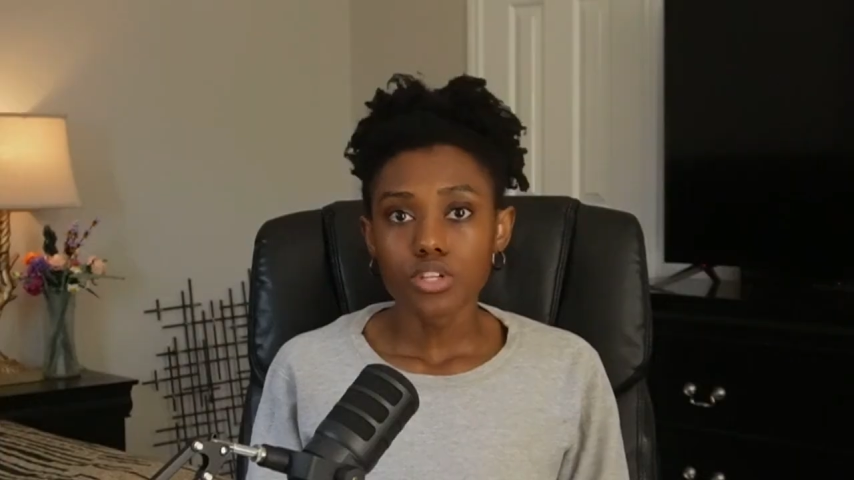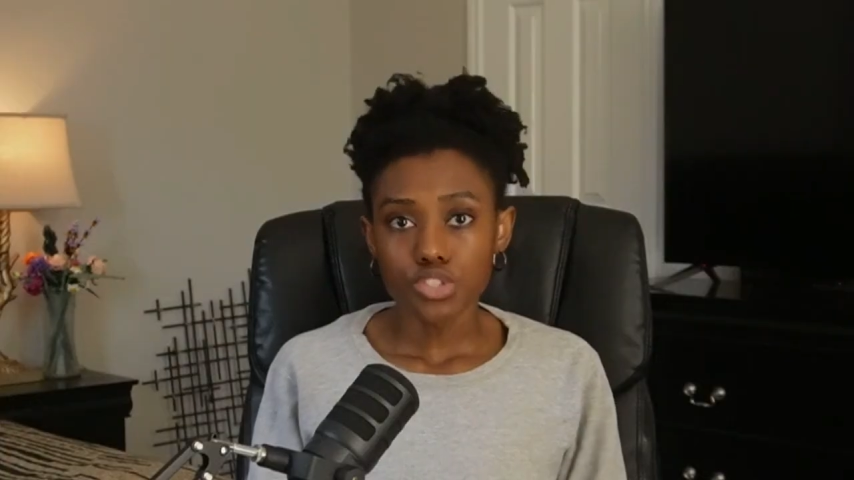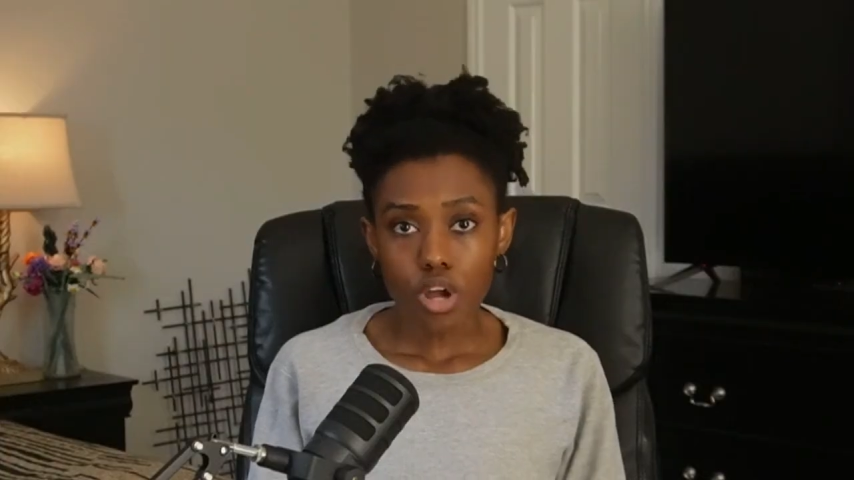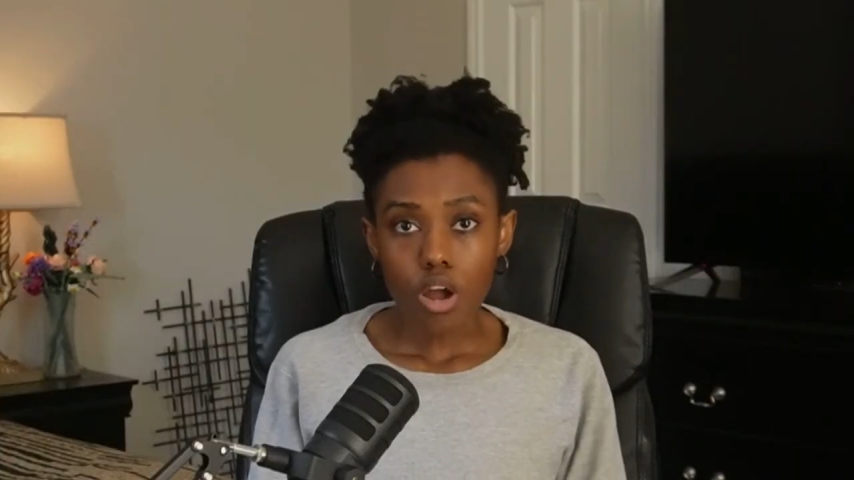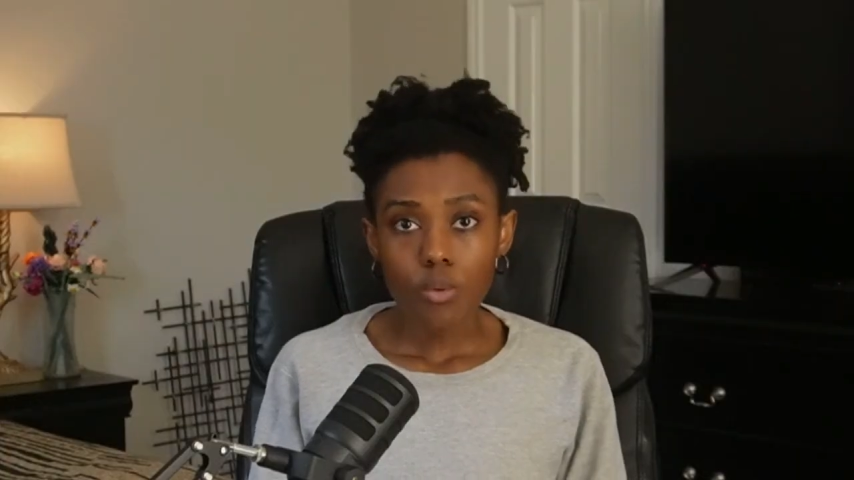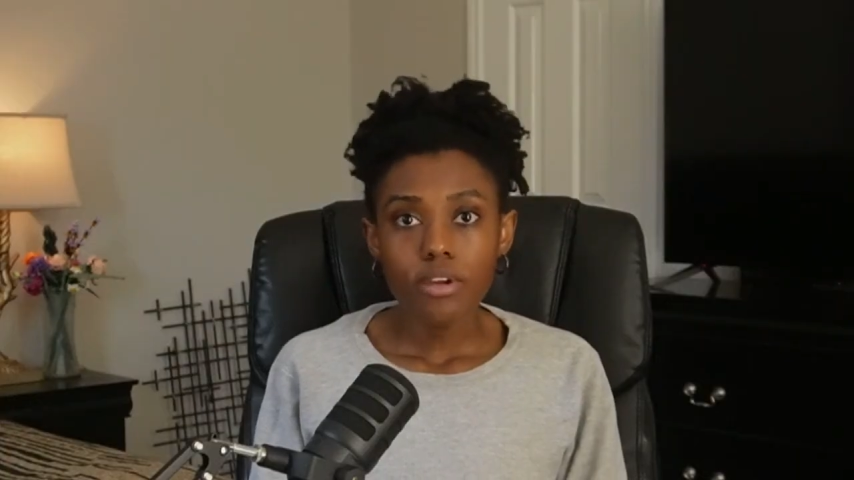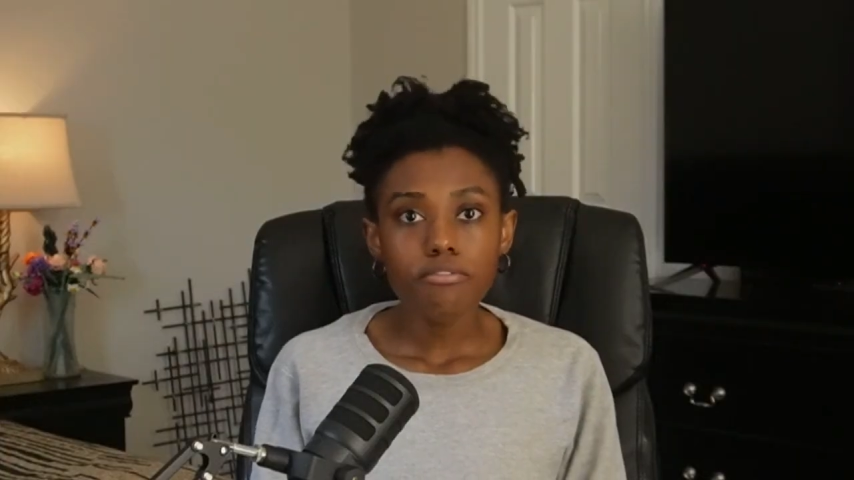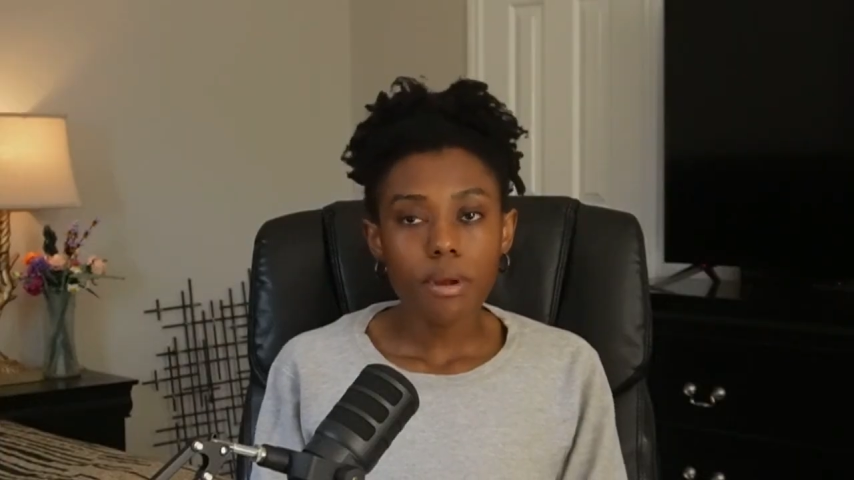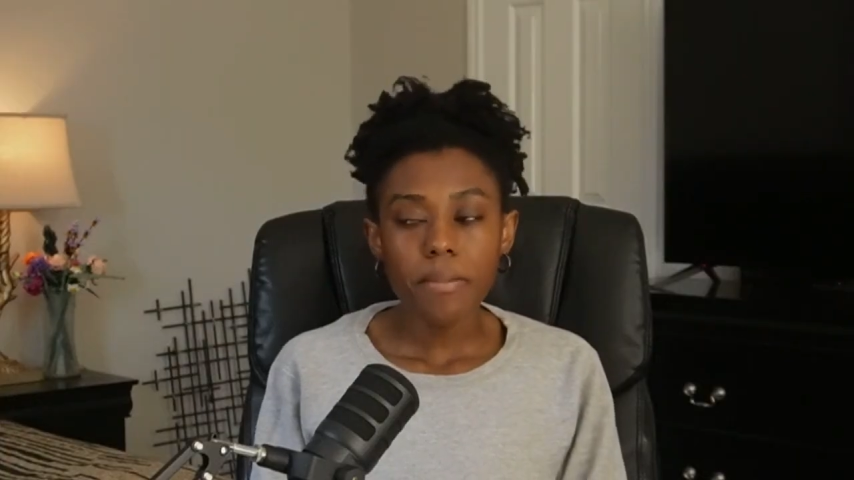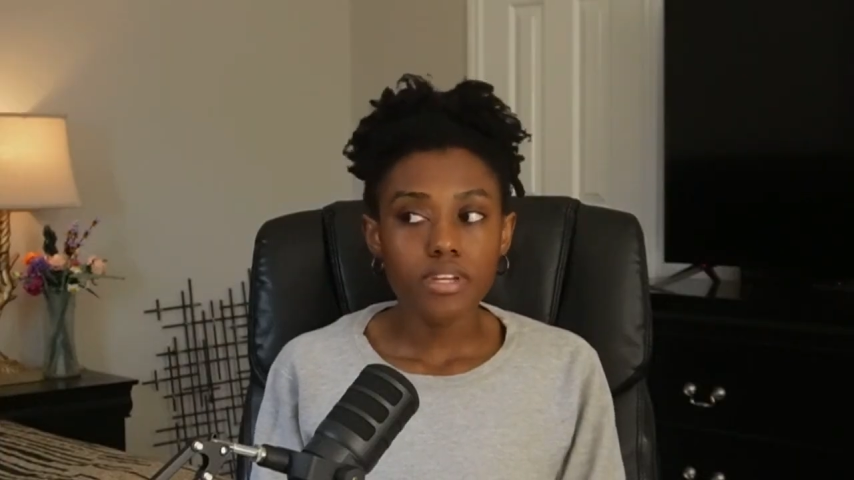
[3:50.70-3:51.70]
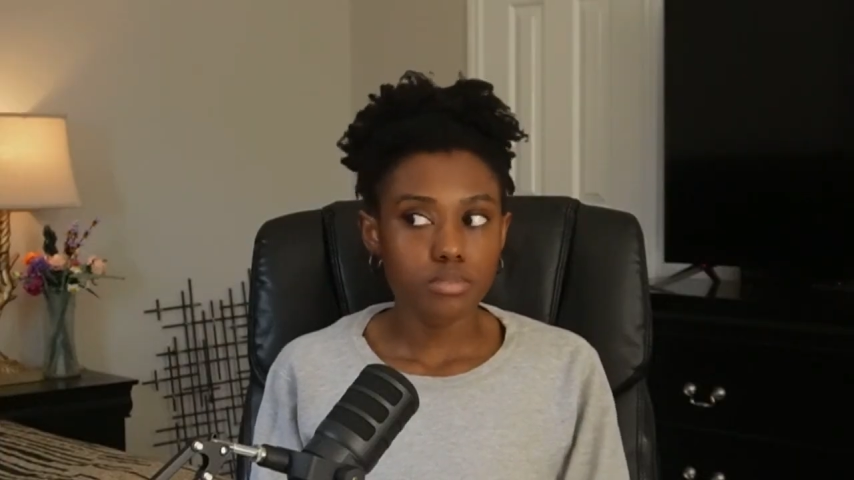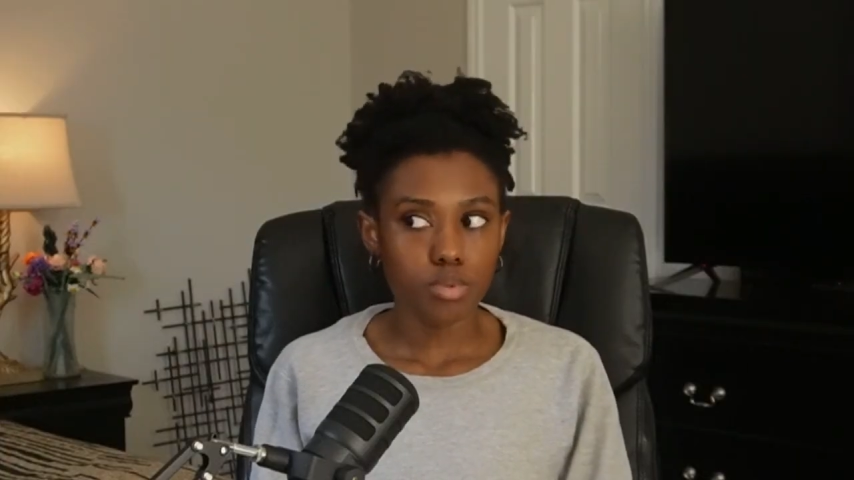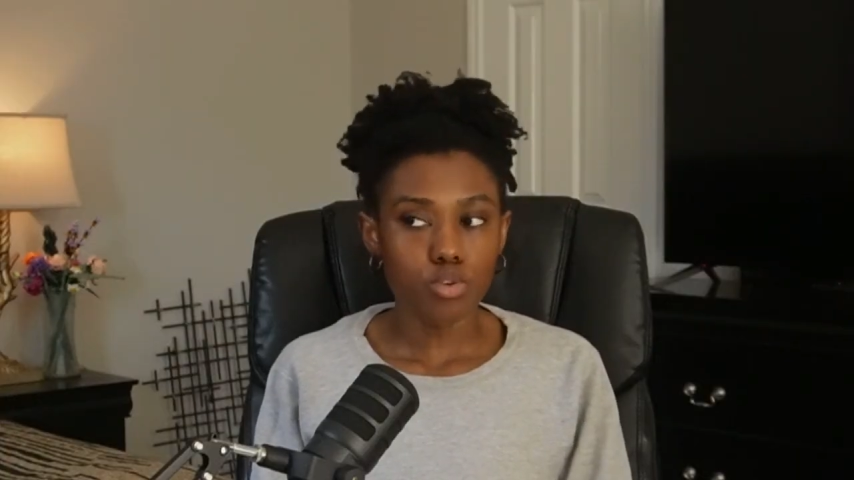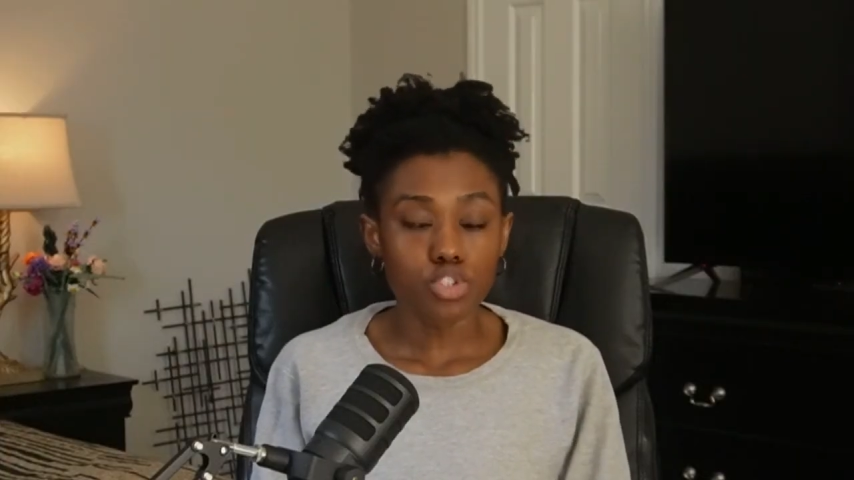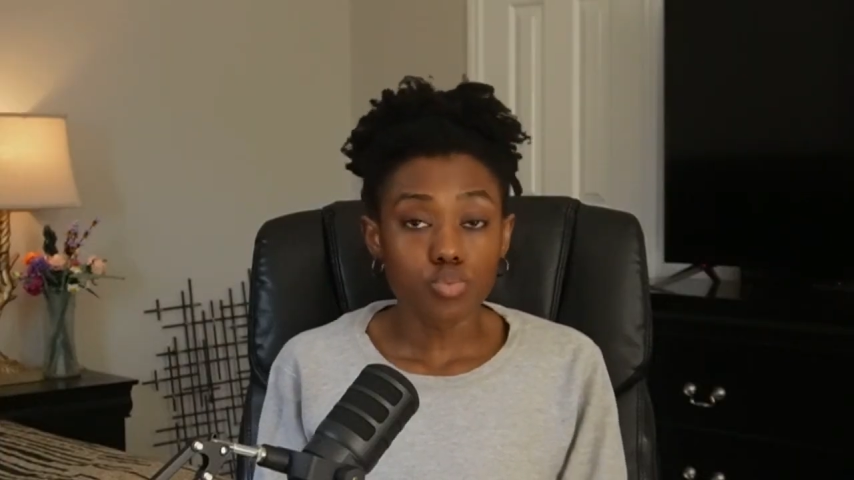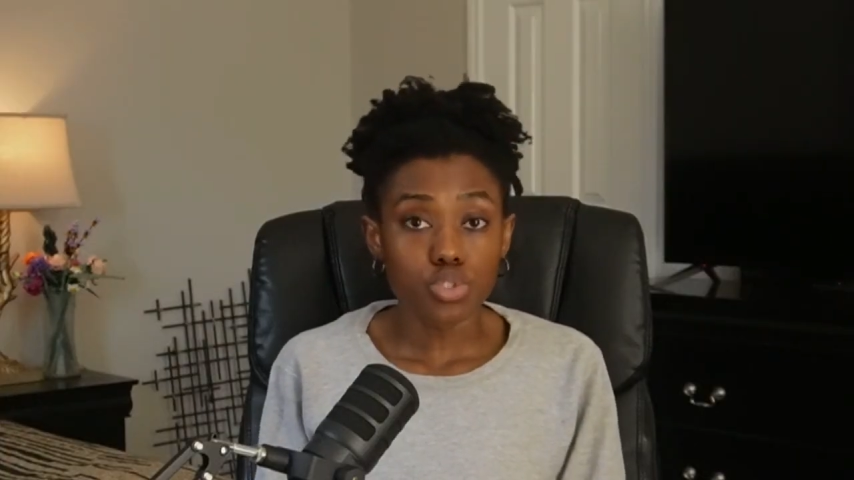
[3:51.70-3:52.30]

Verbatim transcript: The shockwave from the explosion